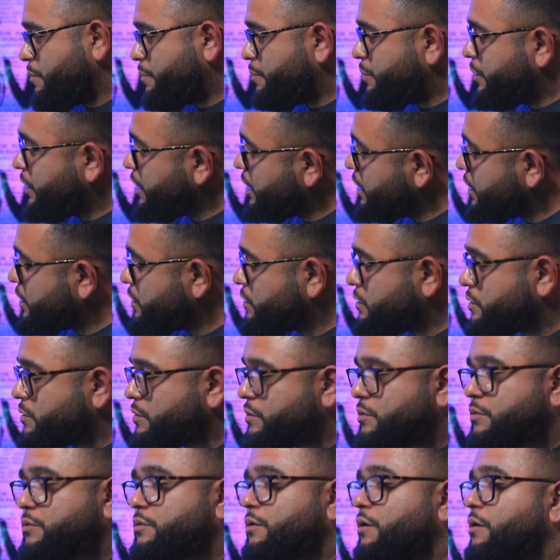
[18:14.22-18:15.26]

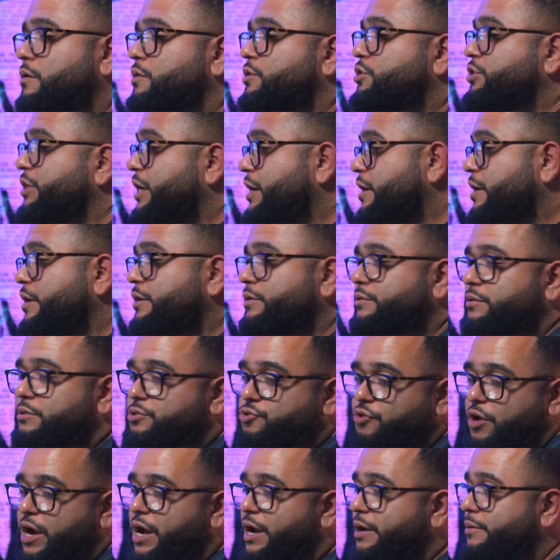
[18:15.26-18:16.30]
please share,
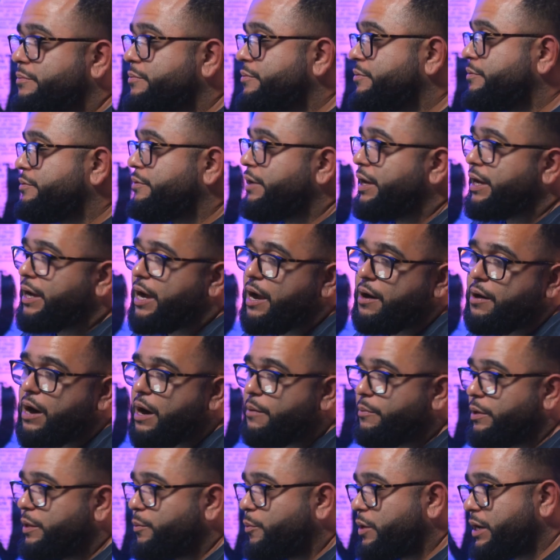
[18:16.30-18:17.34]
subscribe. Like, I
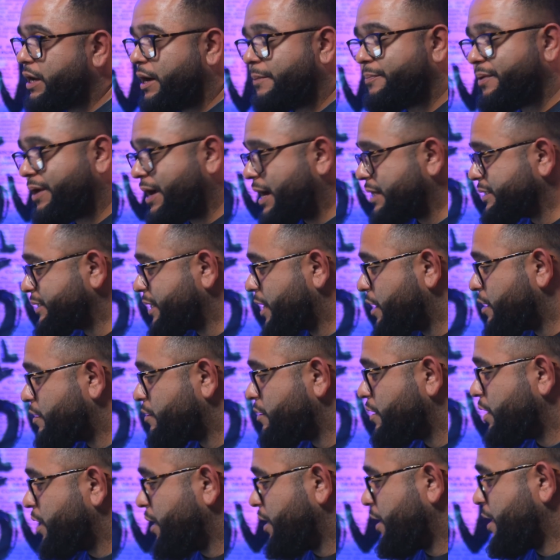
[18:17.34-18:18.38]
really want to help you guys
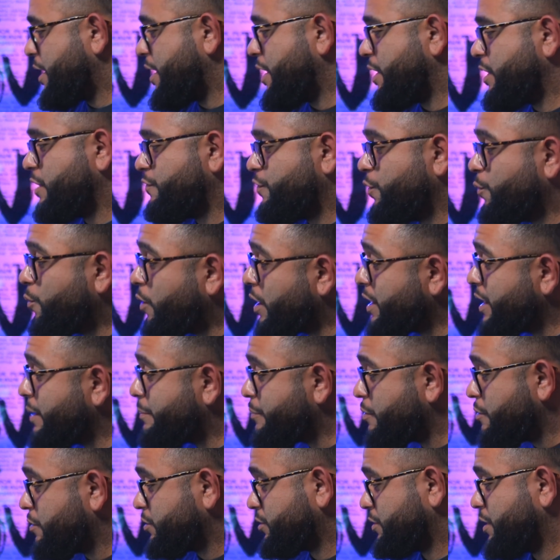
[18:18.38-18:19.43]
out. And if you want a
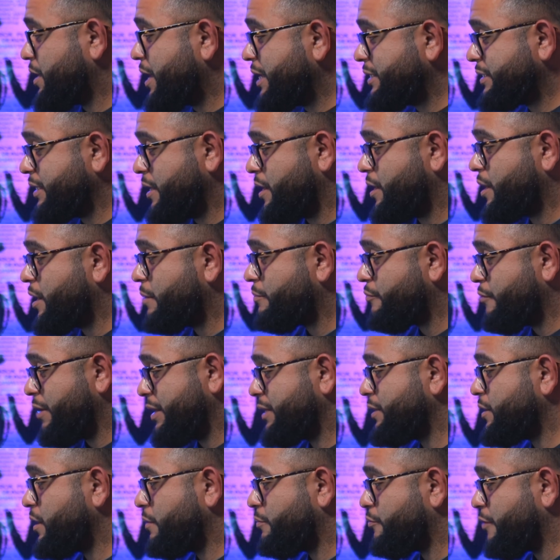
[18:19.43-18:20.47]
personalized haircut
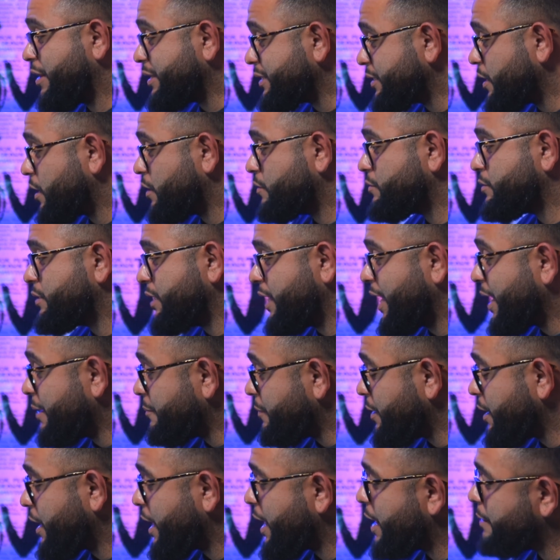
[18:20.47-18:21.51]
breakdown,
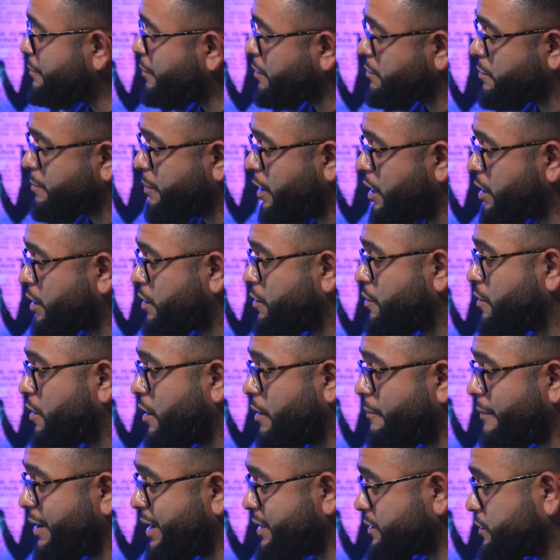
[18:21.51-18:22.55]
DM me at Barber Paco
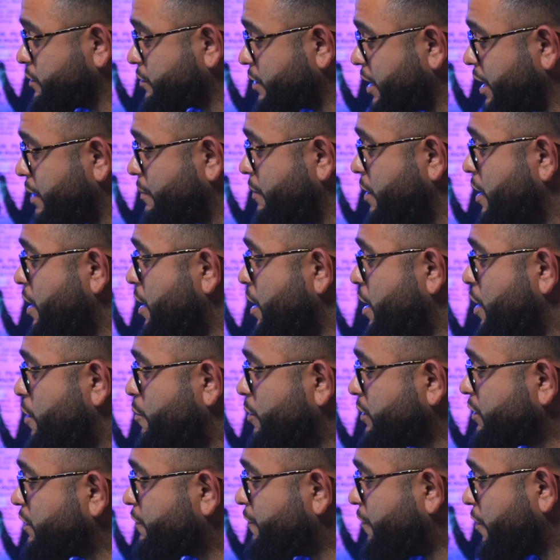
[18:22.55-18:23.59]
on my Instagram
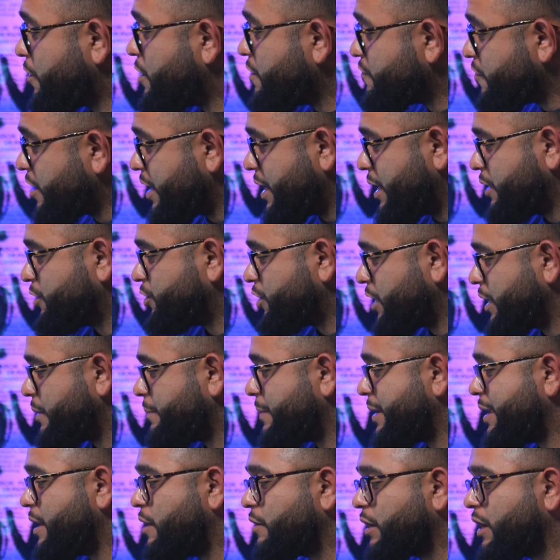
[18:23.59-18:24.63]
with the photo of your head
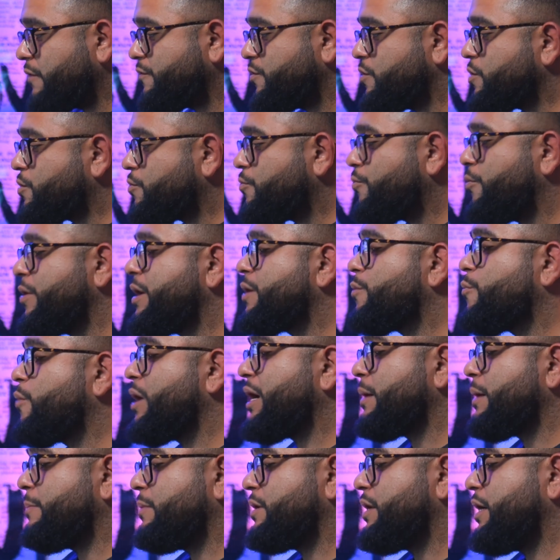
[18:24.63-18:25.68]
shape, and I'll give you a quick
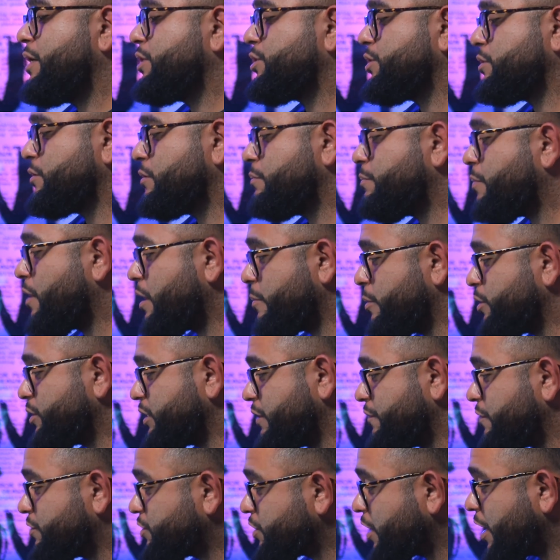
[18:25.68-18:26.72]
recommendation. Barbers,
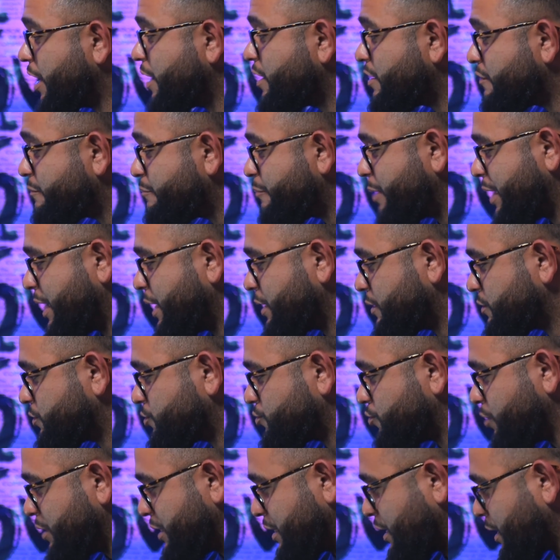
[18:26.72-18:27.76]
if you're tired of being
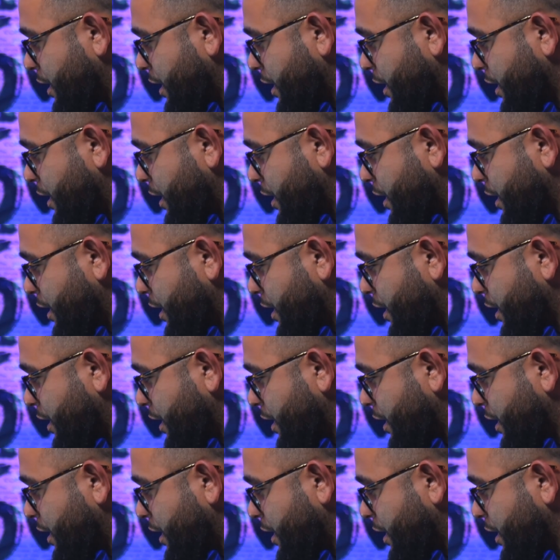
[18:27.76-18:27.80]
treated